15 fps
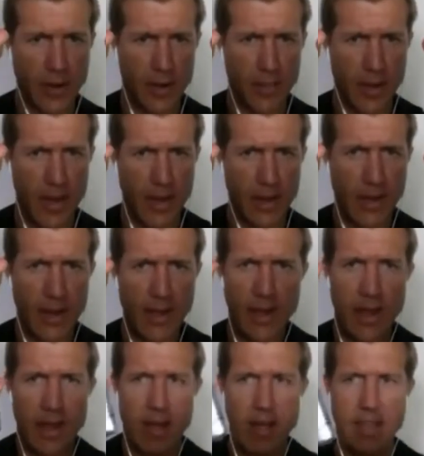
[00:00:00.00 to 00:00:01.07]
recommend.
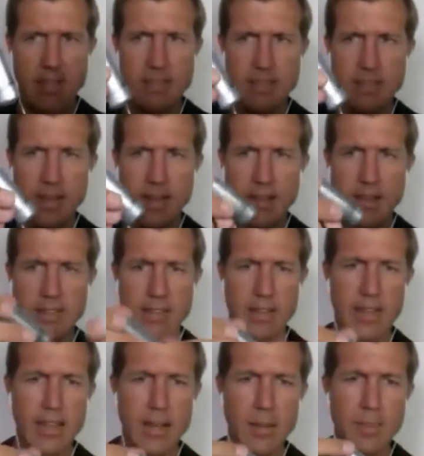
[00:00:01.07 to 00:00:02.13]
It's a
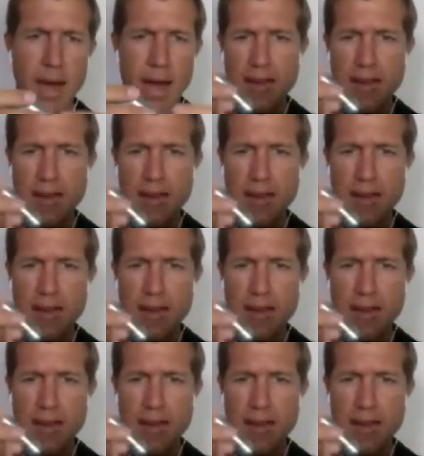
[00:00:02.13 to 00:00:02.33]
little.